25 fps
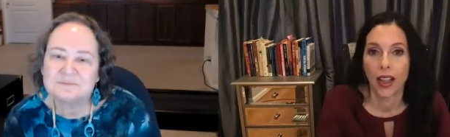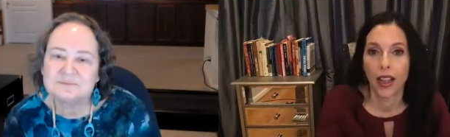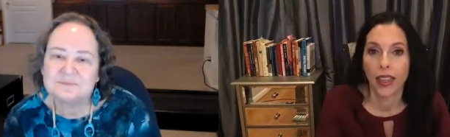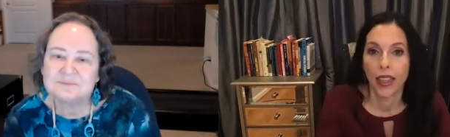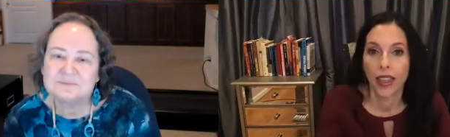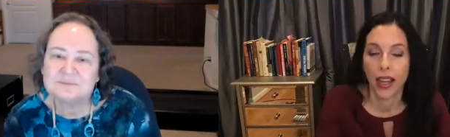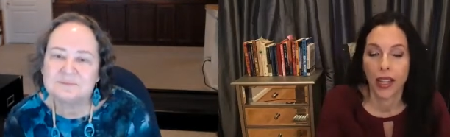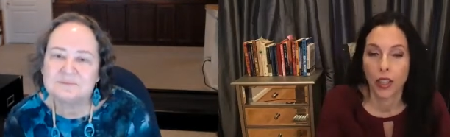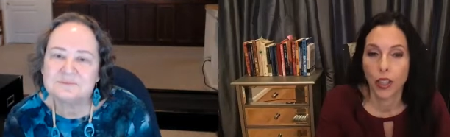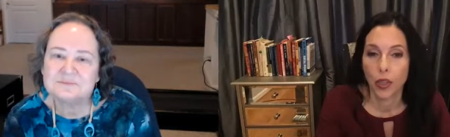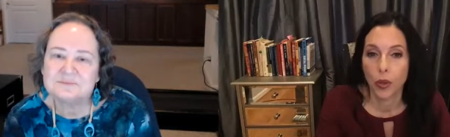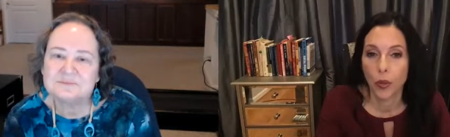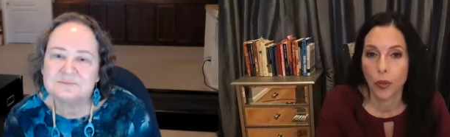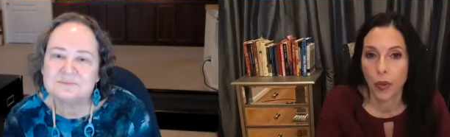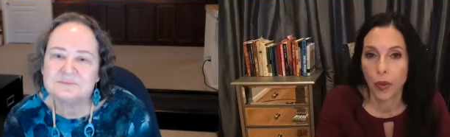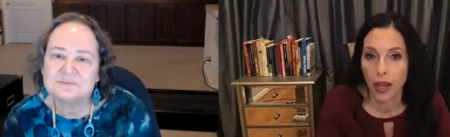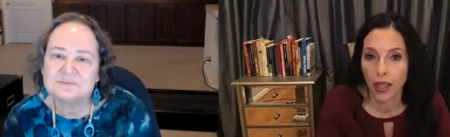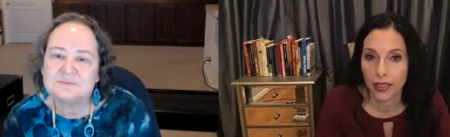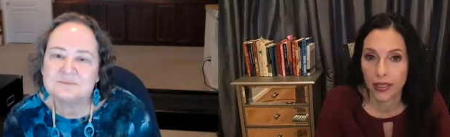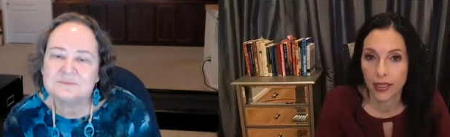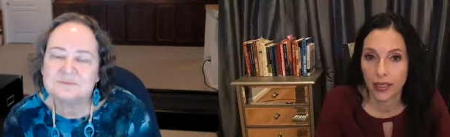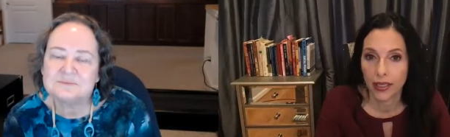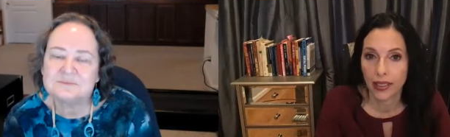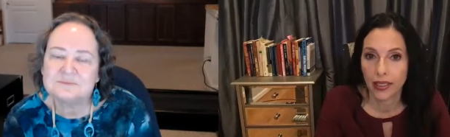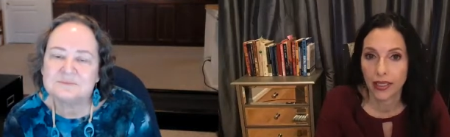Speaker 1: then you
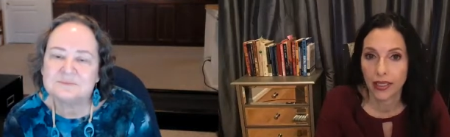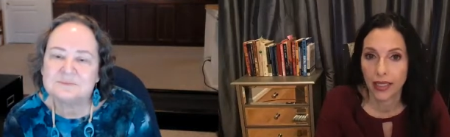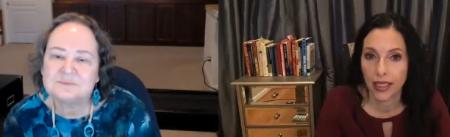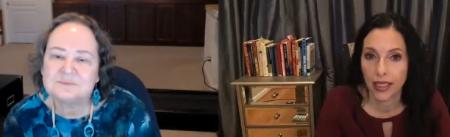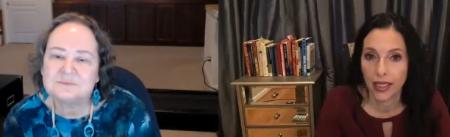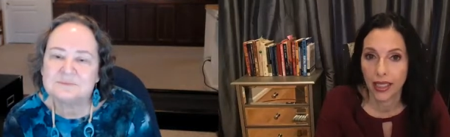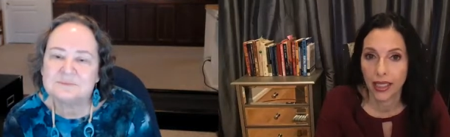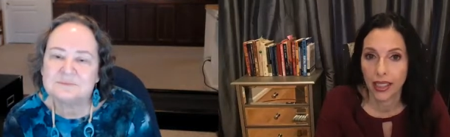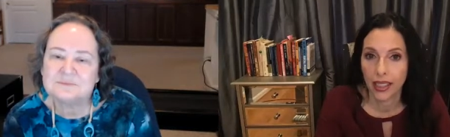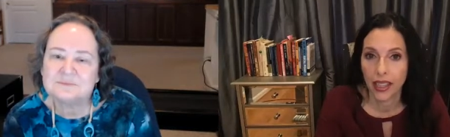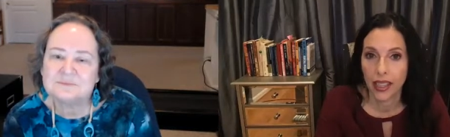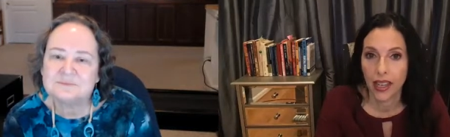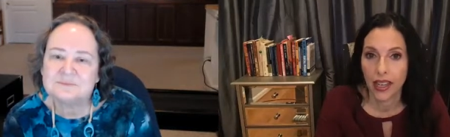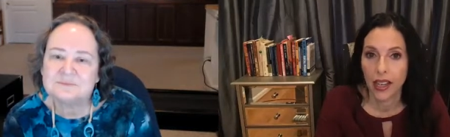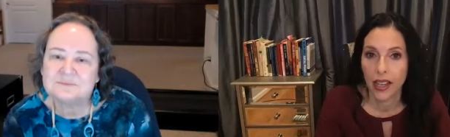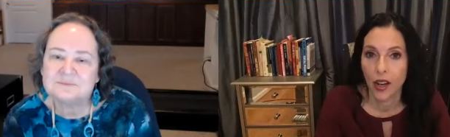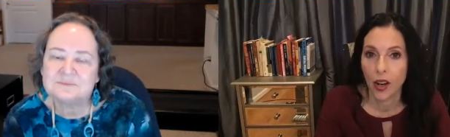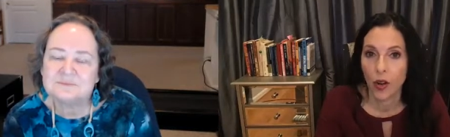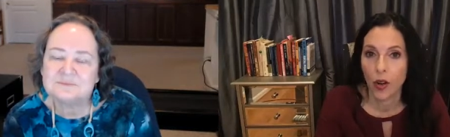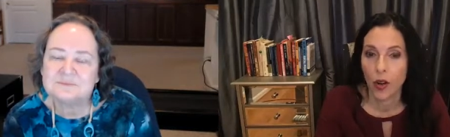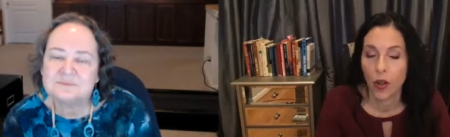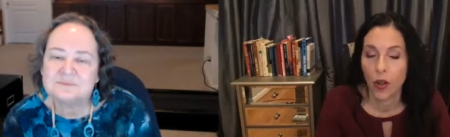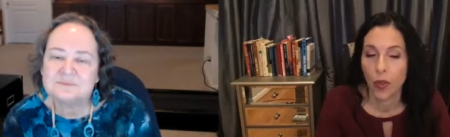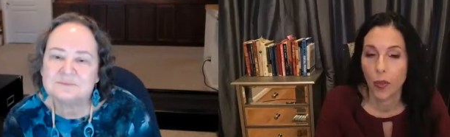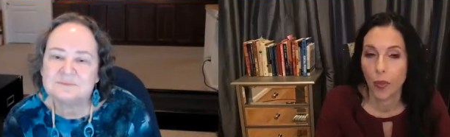must see
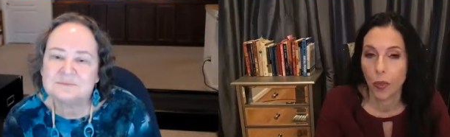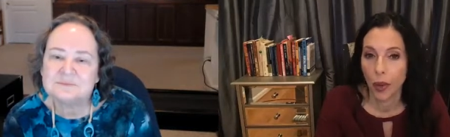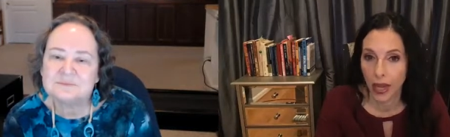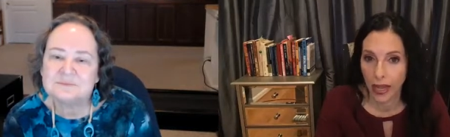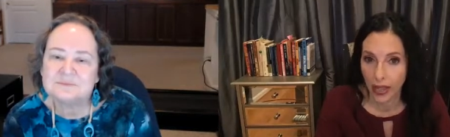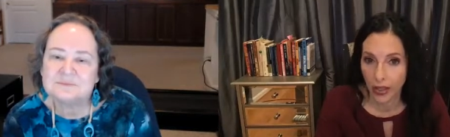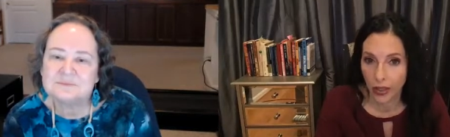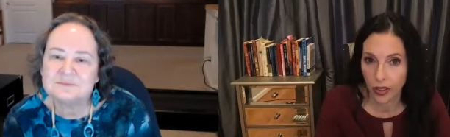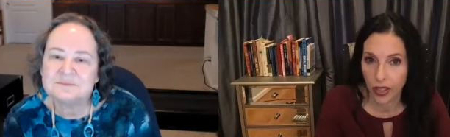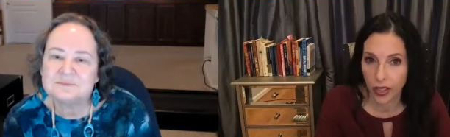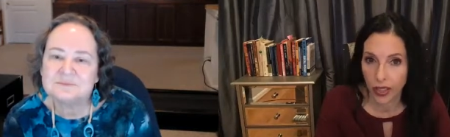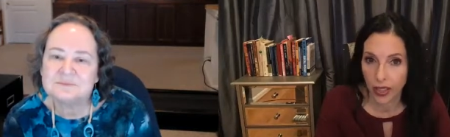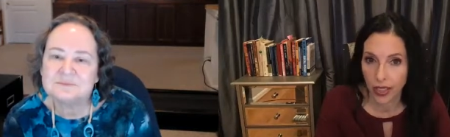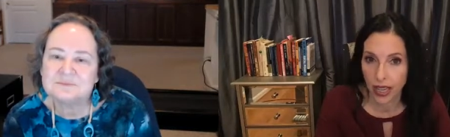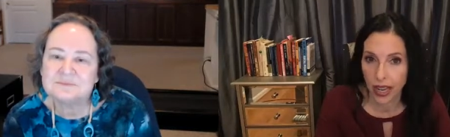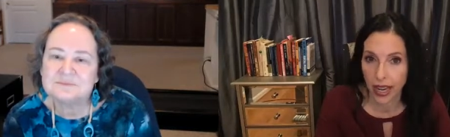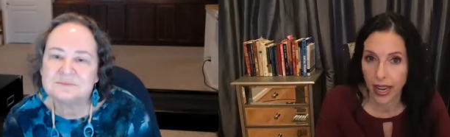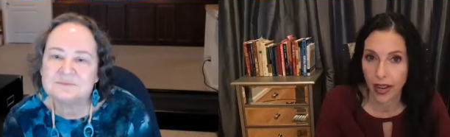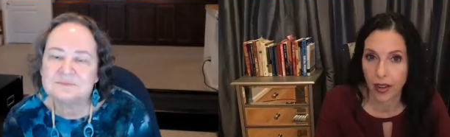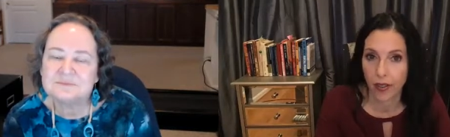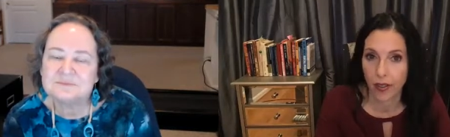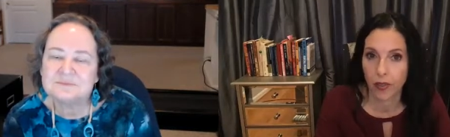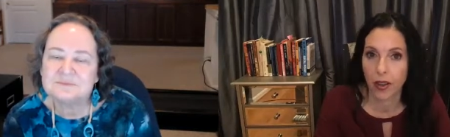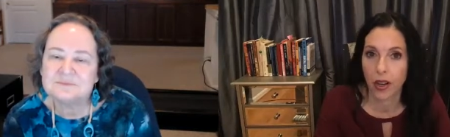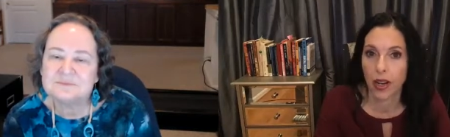parents
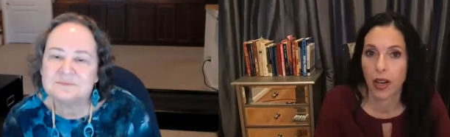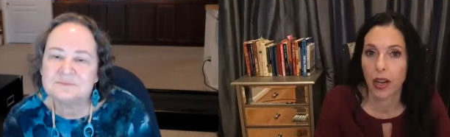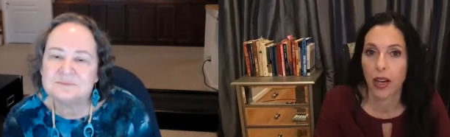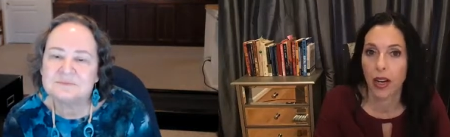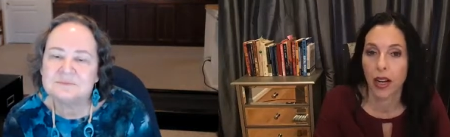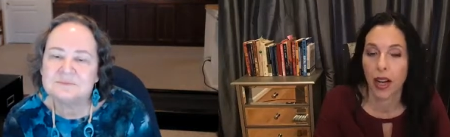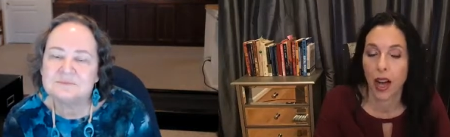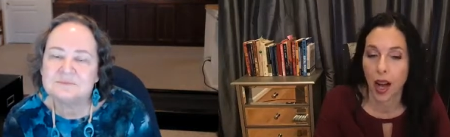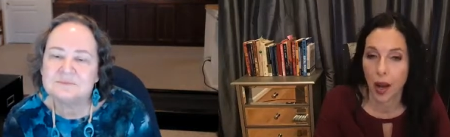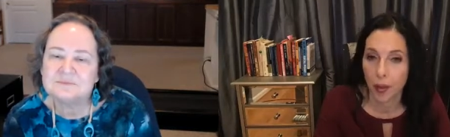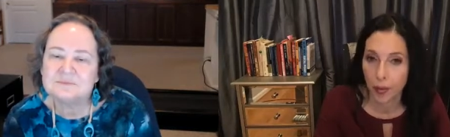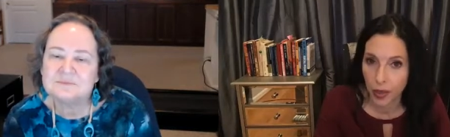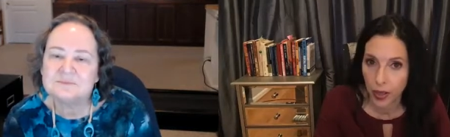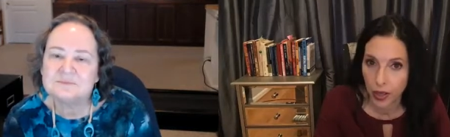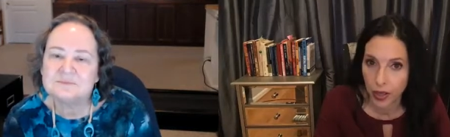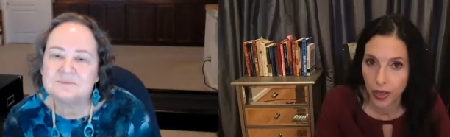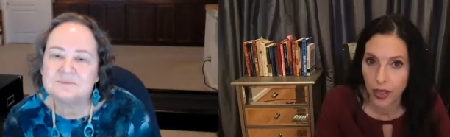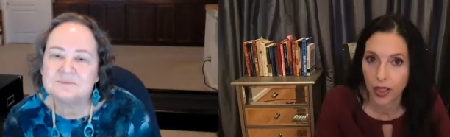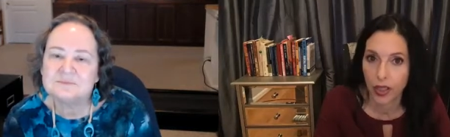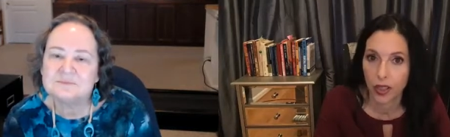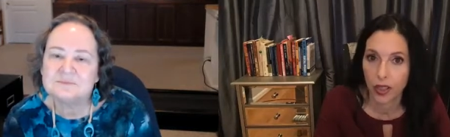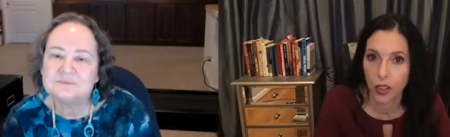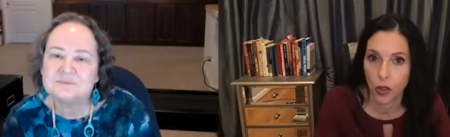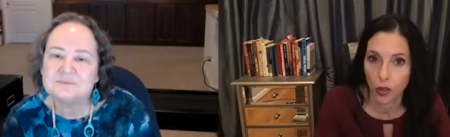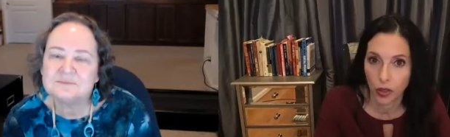have common,
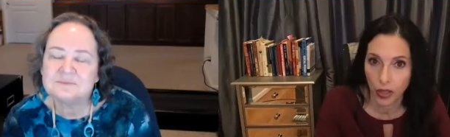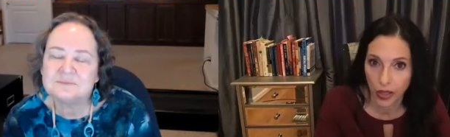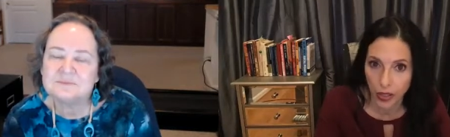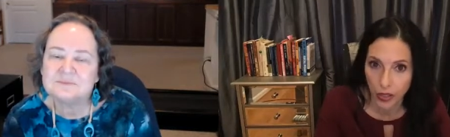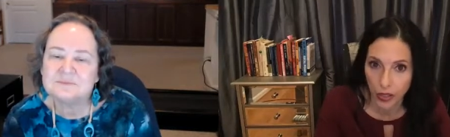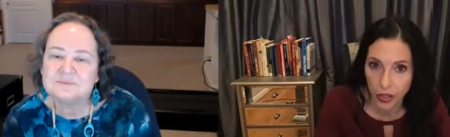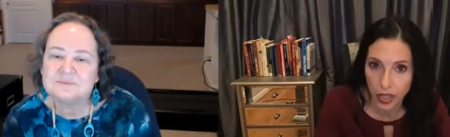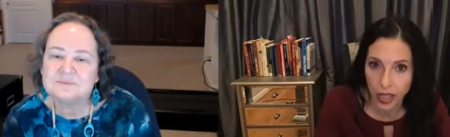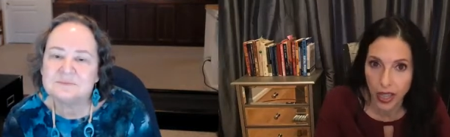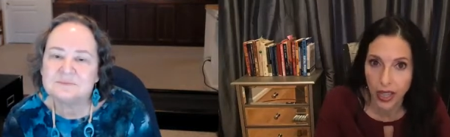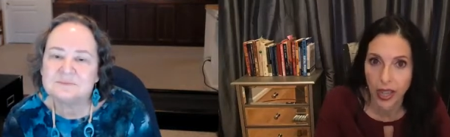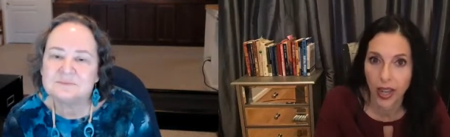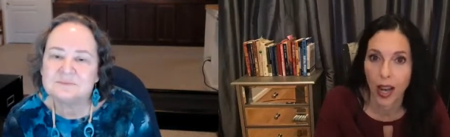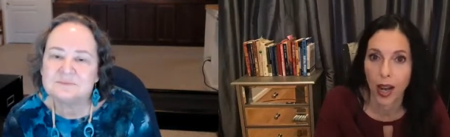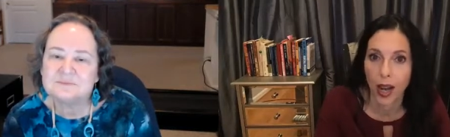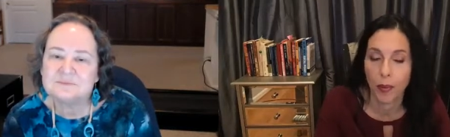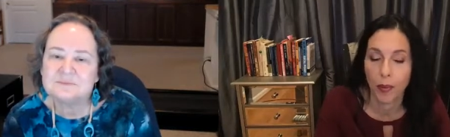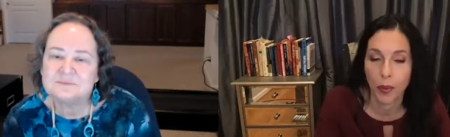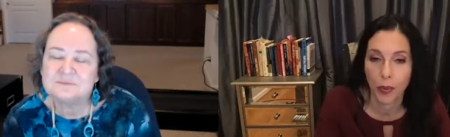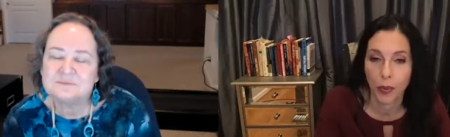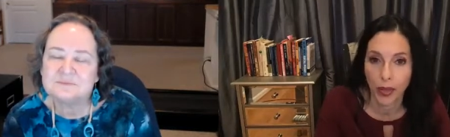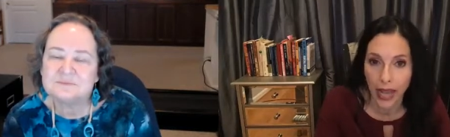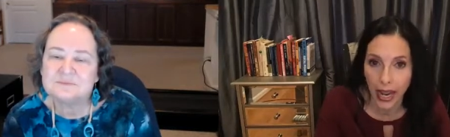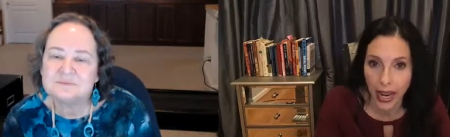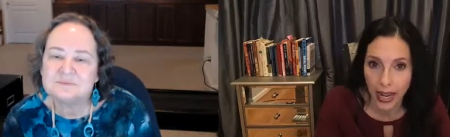you know, like you're saying,
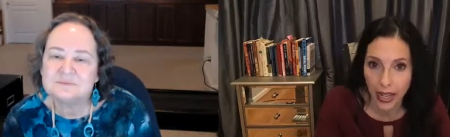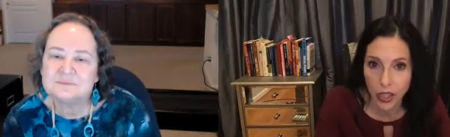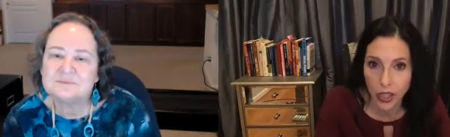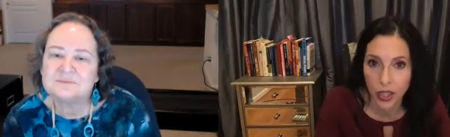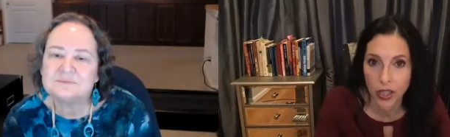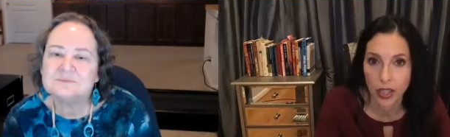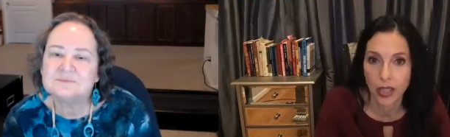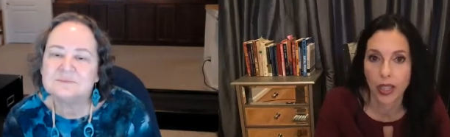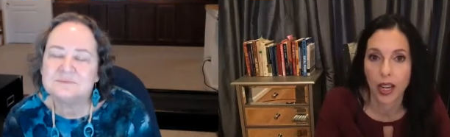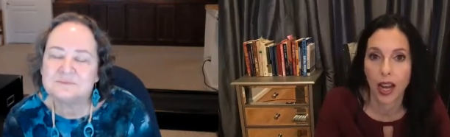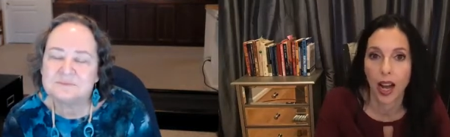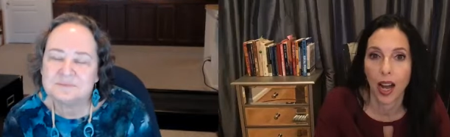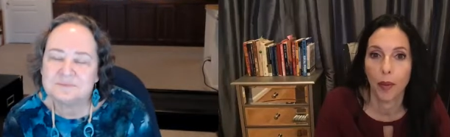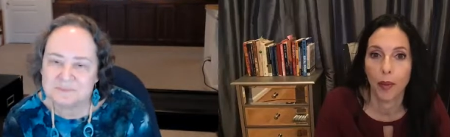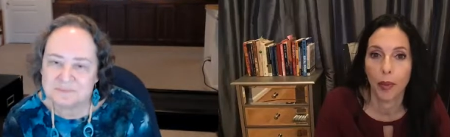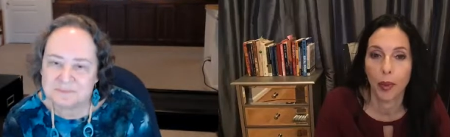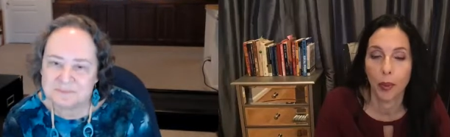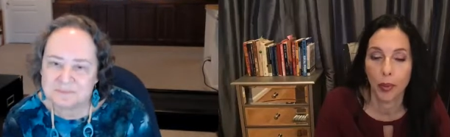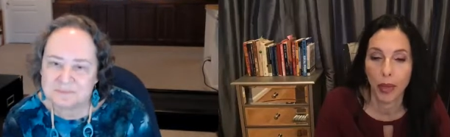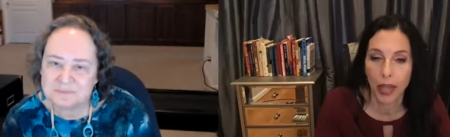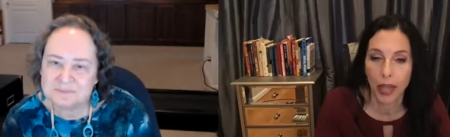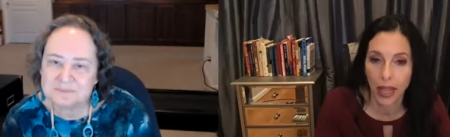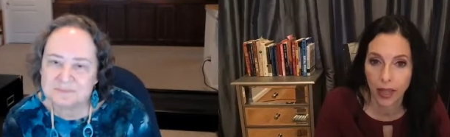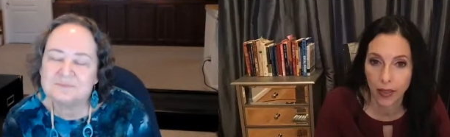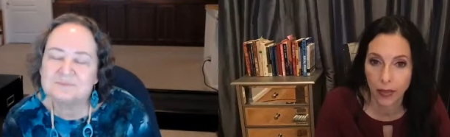common reactions, common
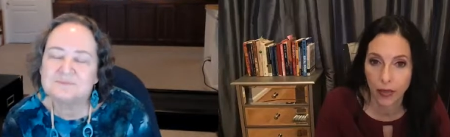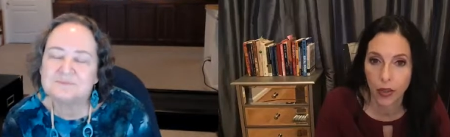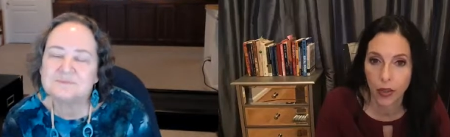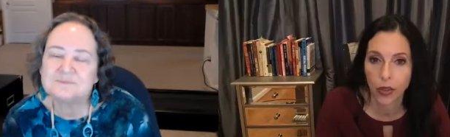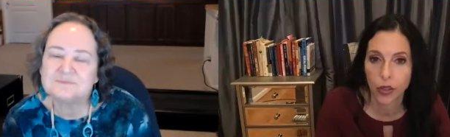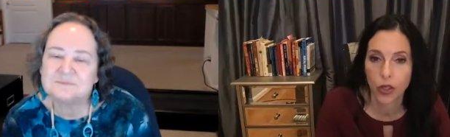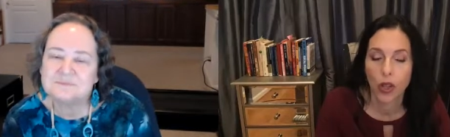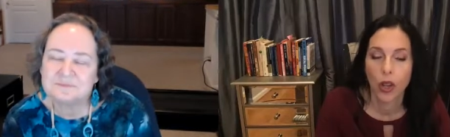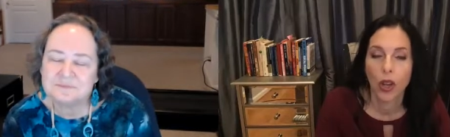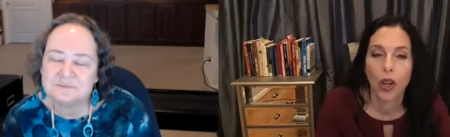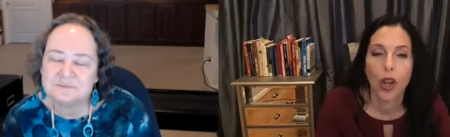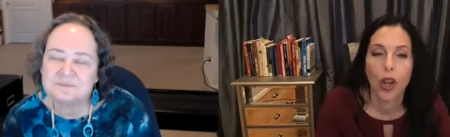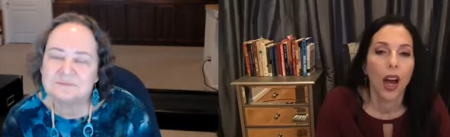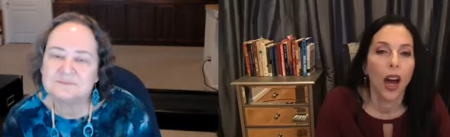behaviors.